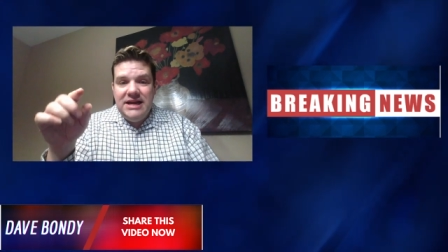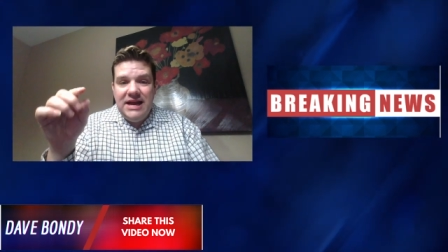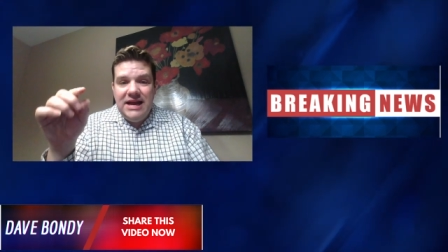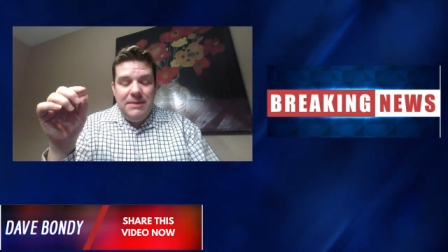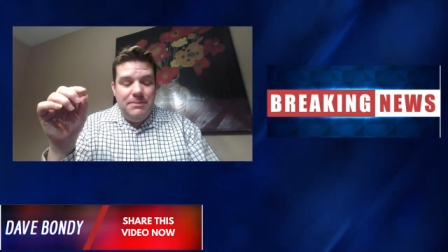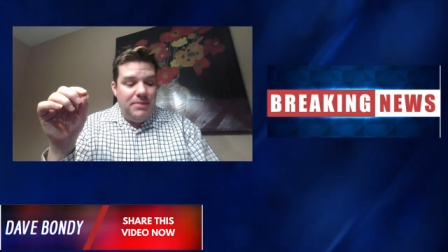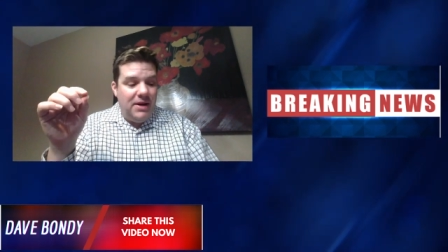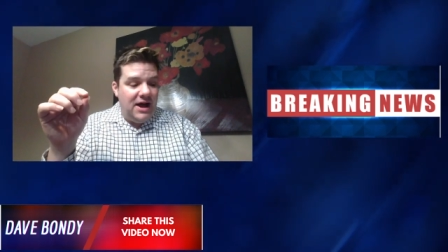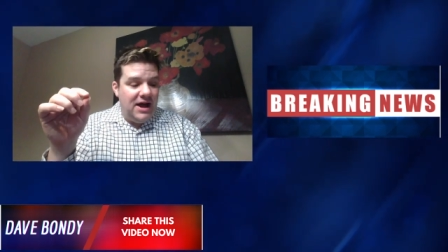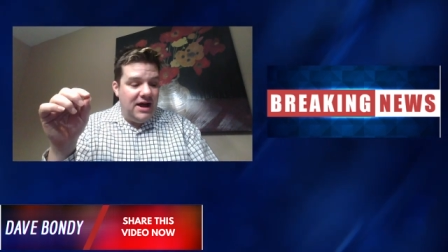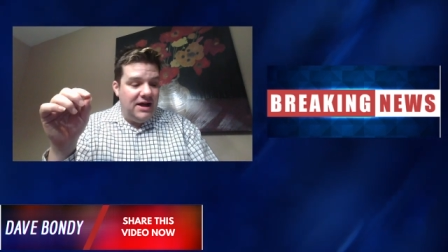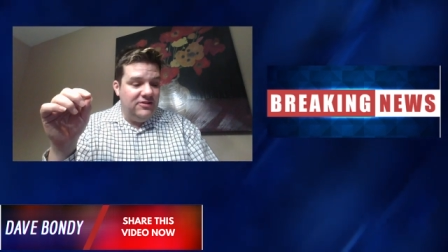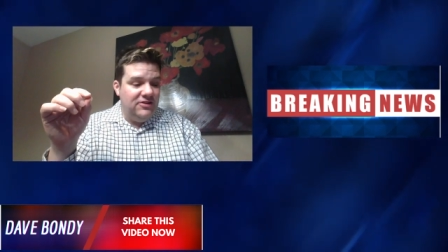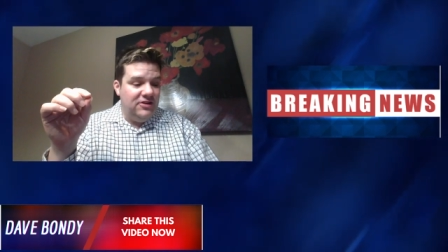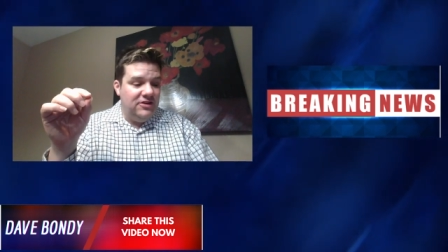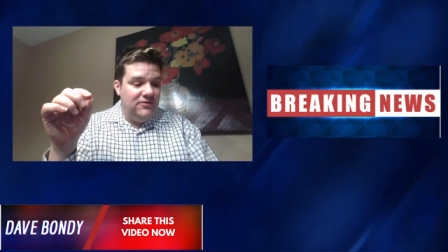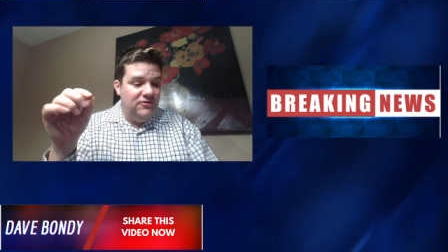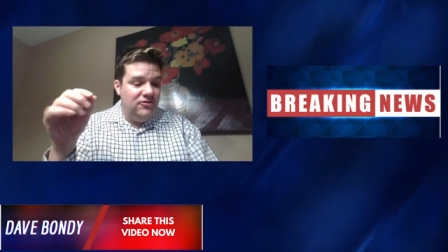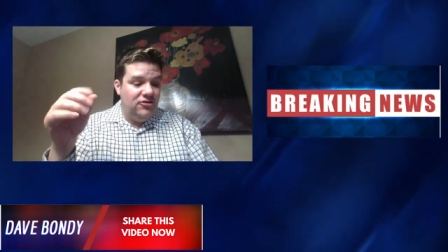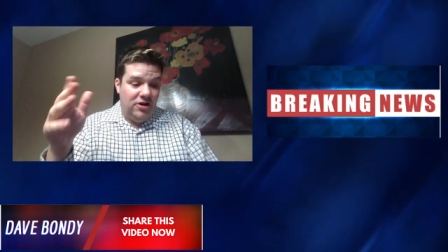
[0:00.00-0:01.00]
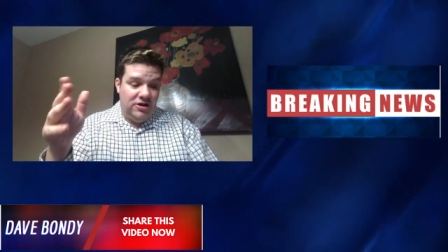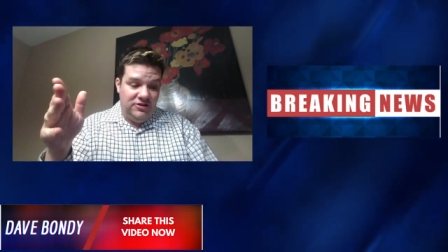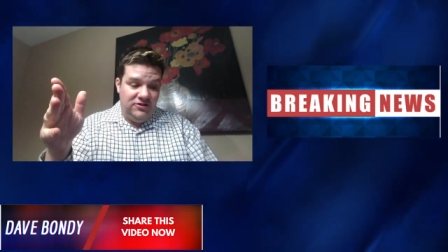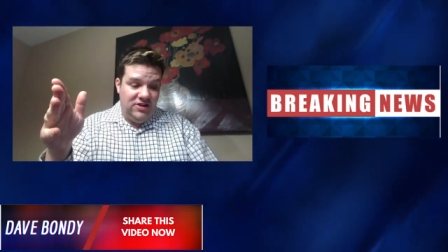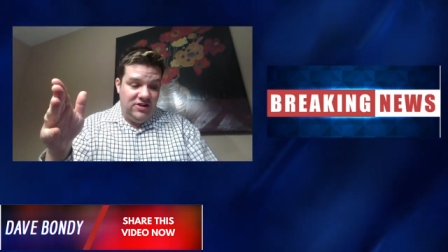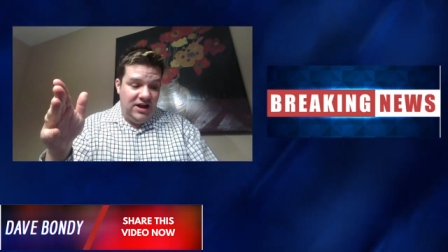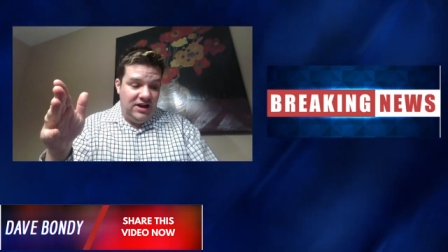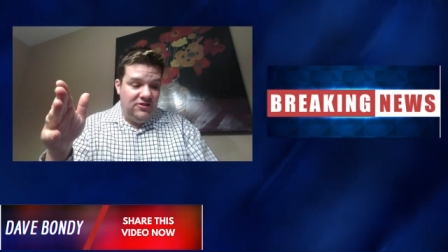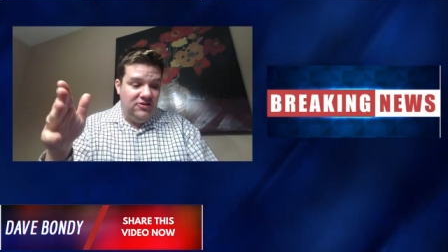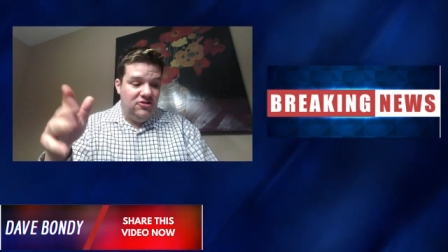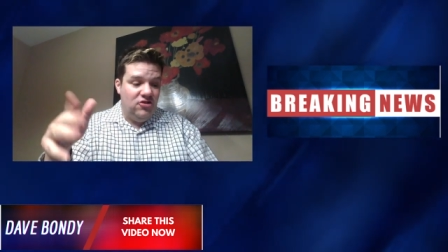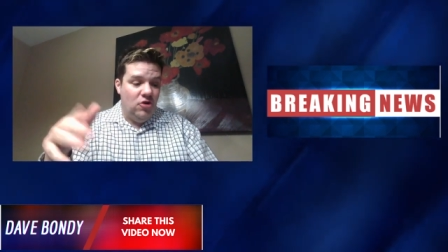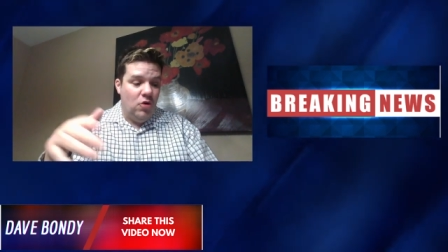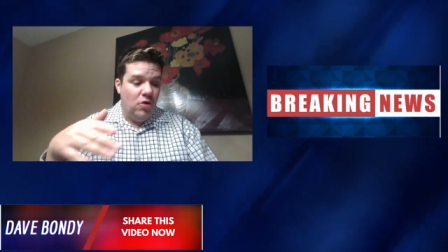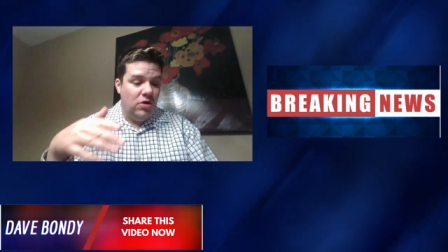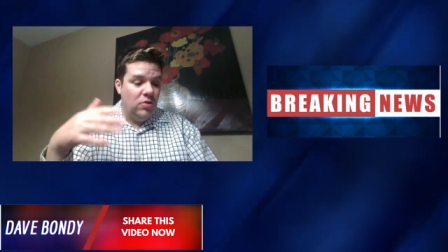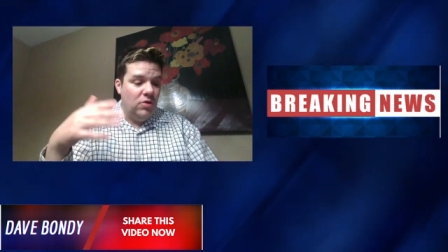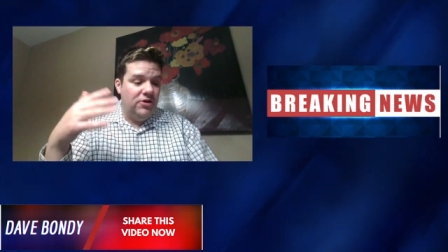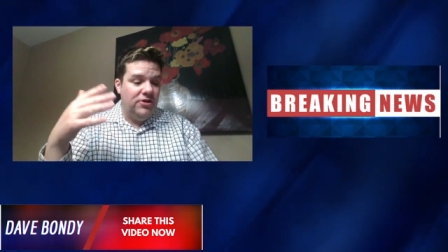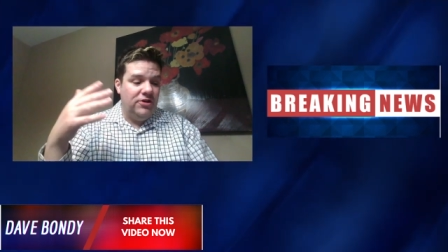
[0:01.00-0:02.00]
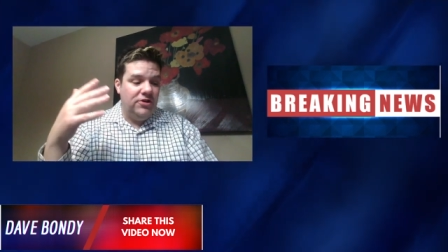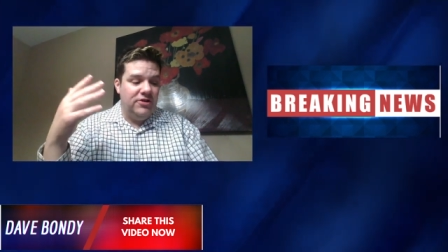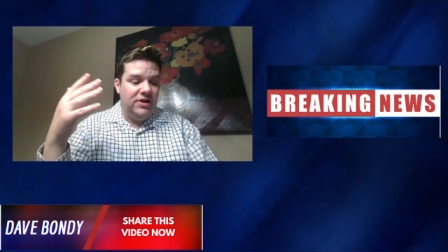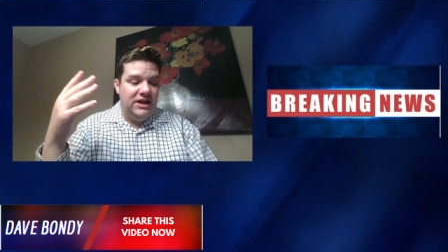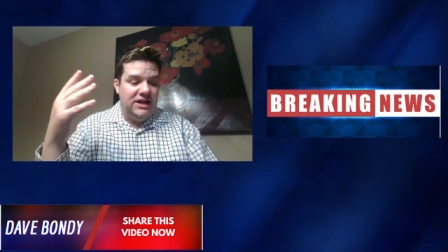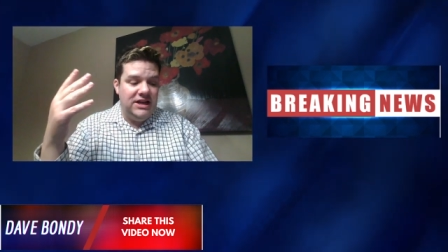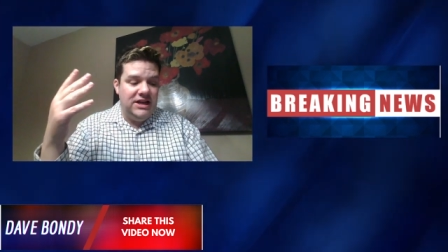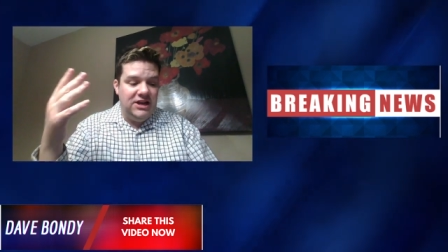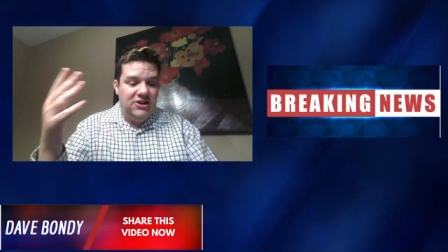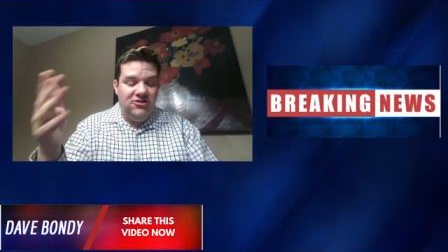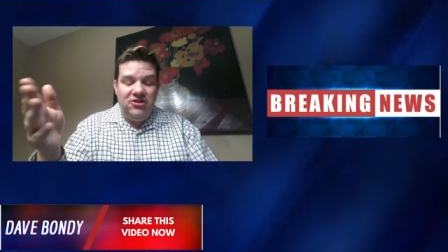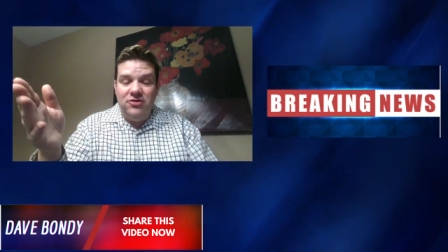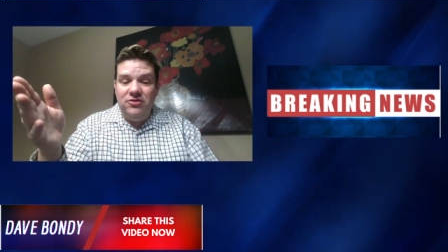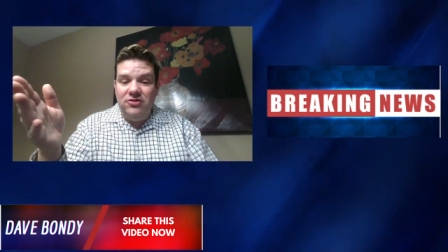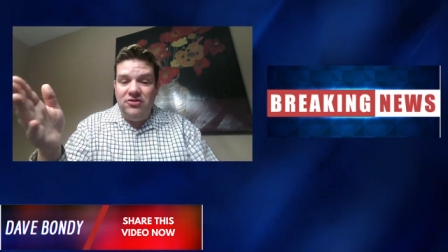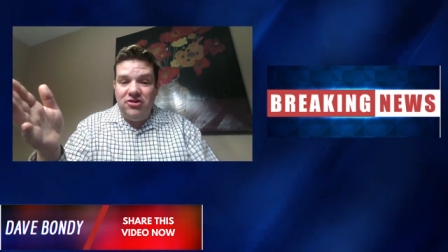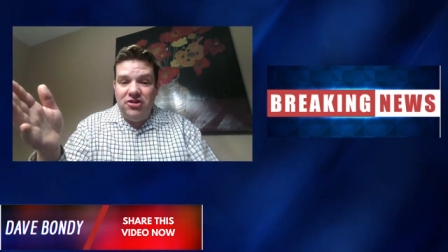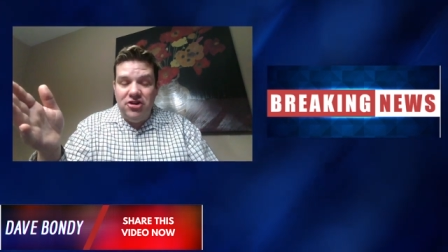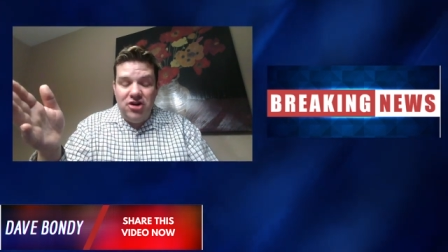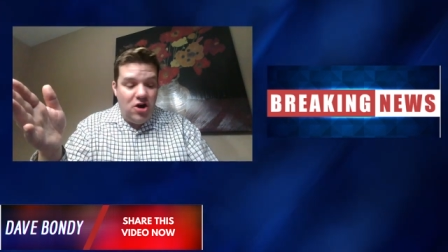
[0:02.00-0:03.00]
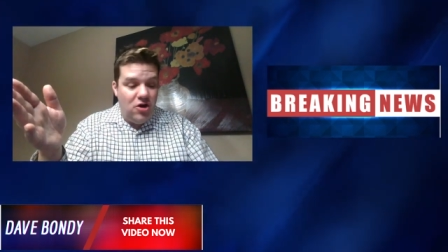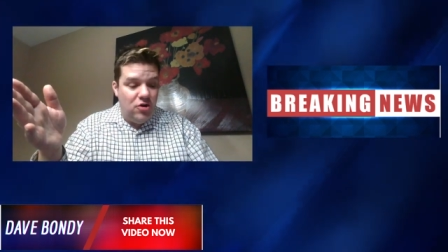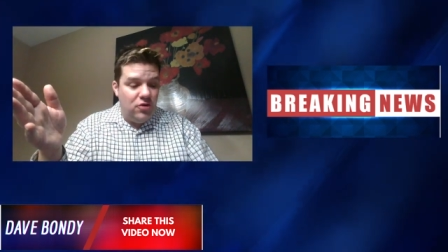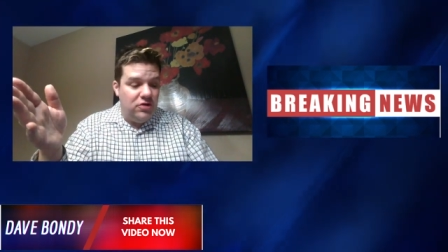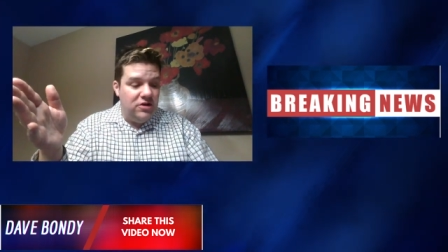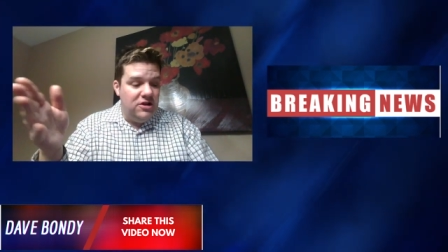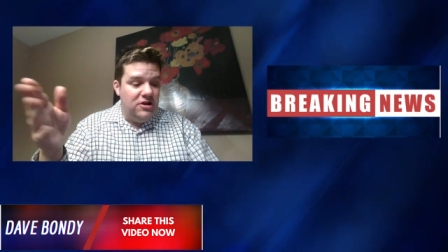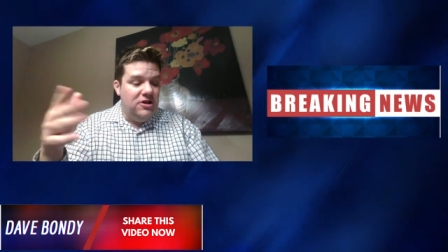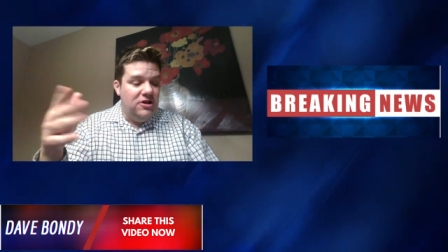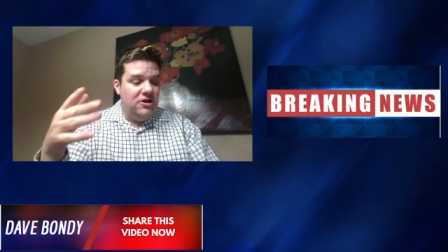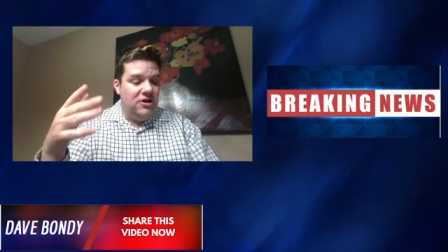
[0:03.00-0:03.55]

a positive drug test, nor were there any issues to note,